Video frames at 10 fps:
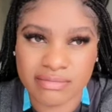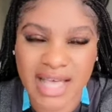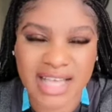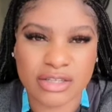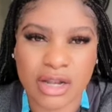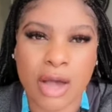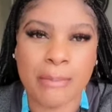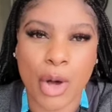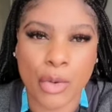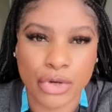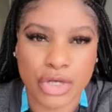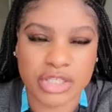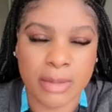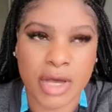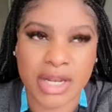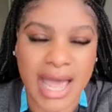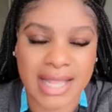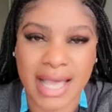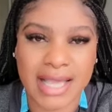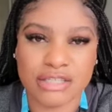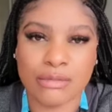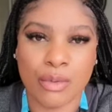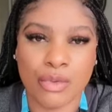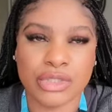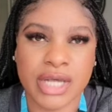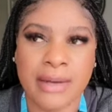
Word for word: That's like a bonus. I'm not going to add that into my water.